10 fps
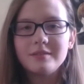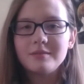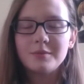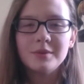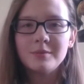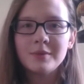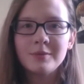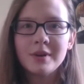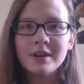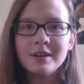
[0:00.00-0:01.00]
What
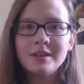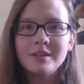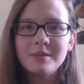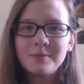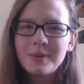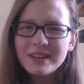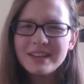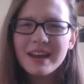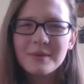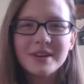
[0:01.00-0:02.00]
did
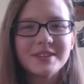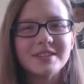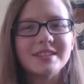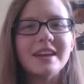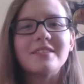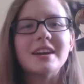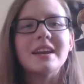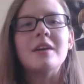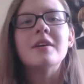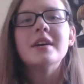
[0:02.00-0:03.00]
I want to say right
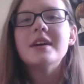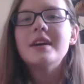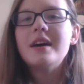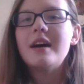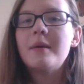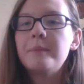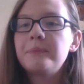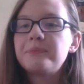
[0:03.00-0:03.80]
now?